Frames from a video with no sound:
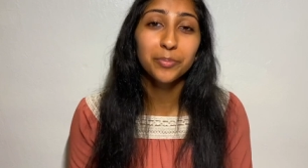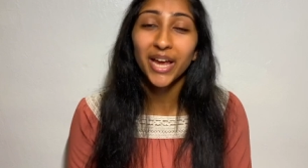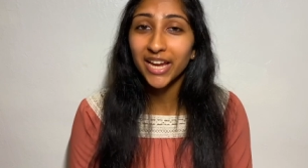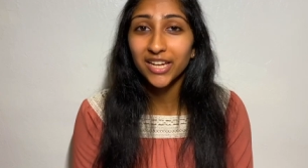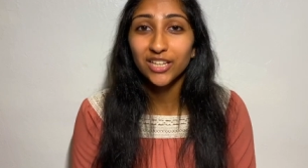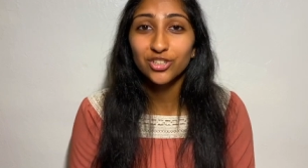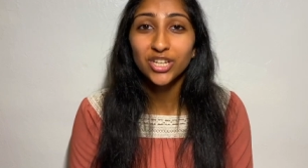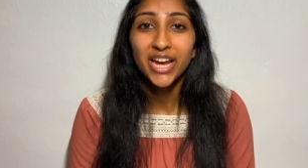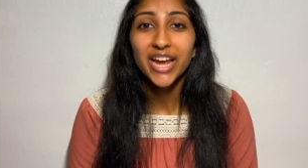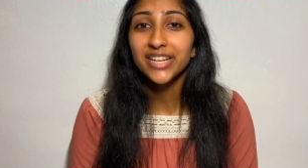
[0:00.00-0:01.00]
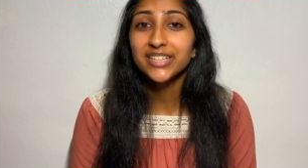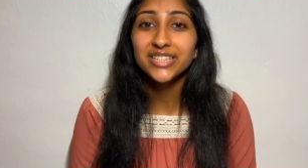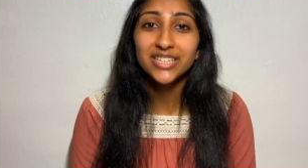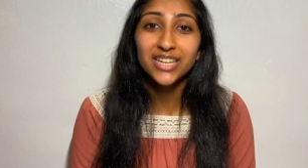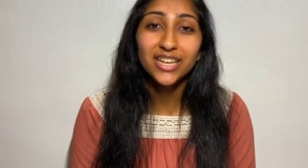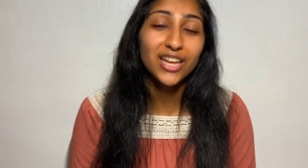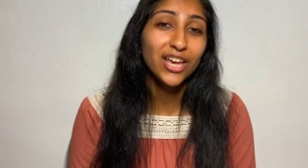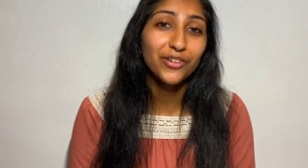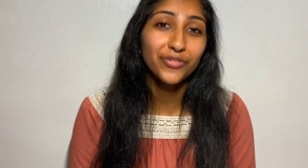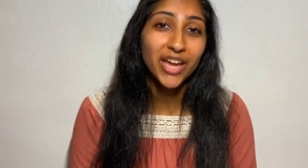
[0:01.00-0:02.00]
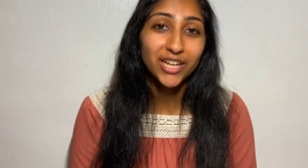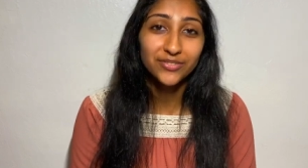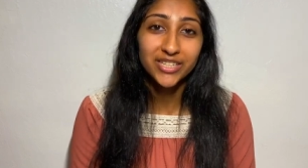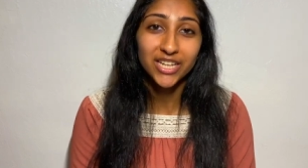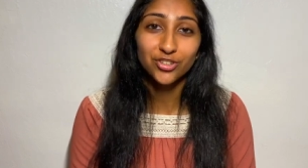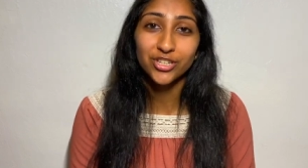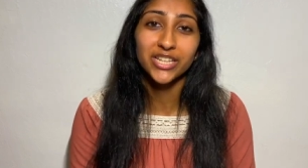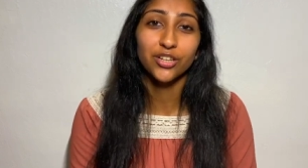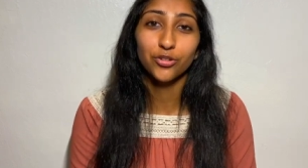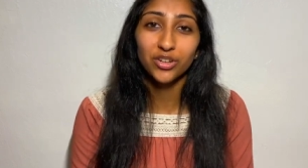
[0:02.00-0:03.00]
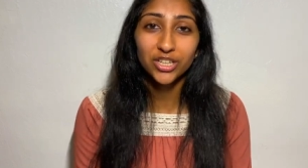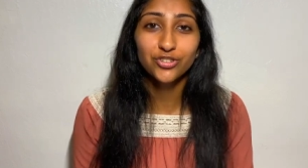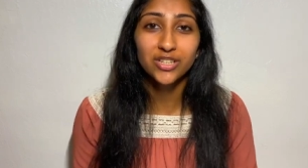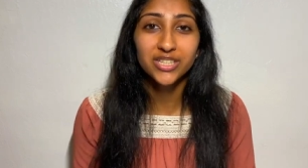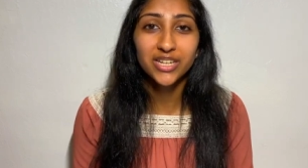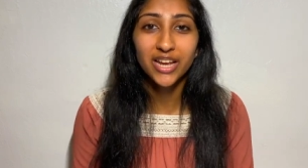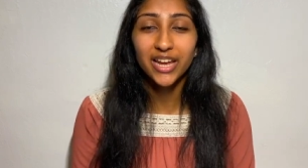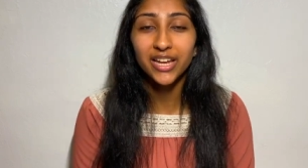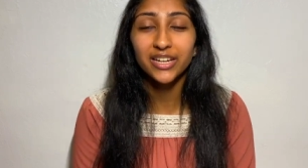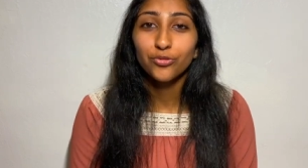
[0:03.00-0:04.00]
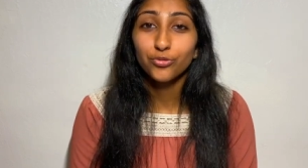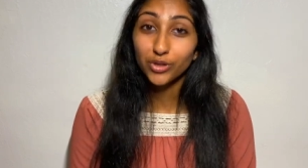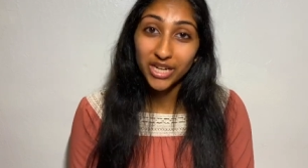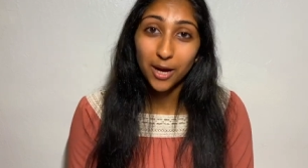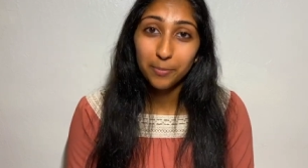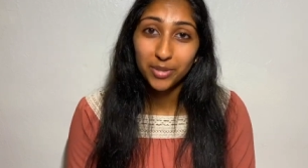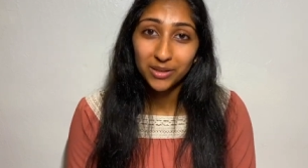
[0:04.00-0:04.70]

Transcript: page and see if any of the sessions that you're interested in free up.